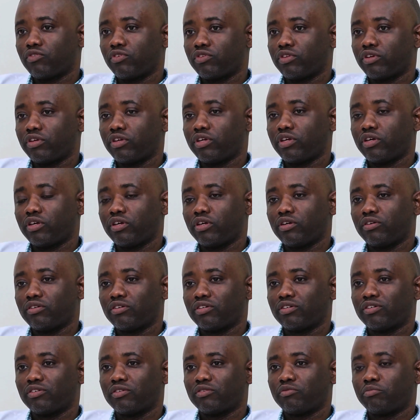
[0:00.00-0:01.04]
for
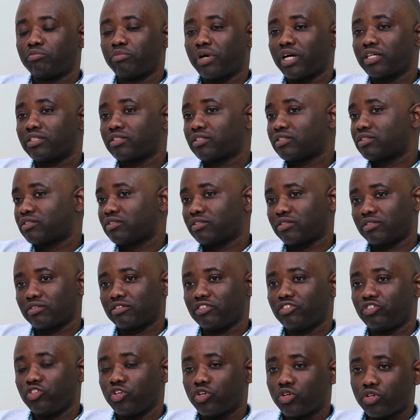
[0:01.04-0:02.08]
the
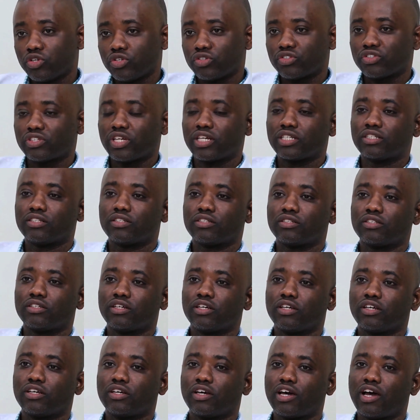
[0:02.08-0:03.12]
past years that
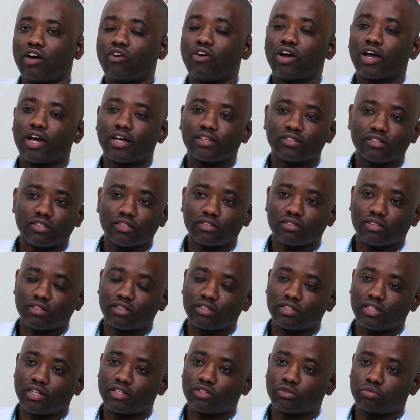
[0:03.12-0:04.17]
our cancer
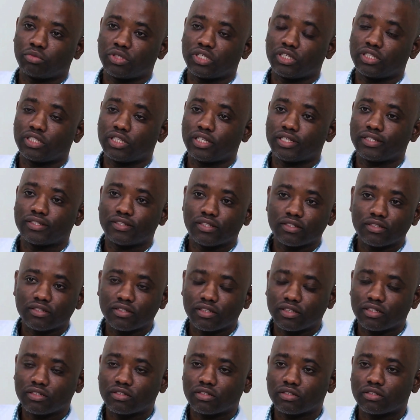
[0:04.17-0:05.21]
center has been in
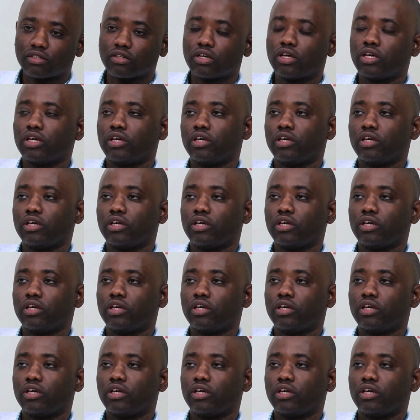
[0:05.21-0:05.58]
existence.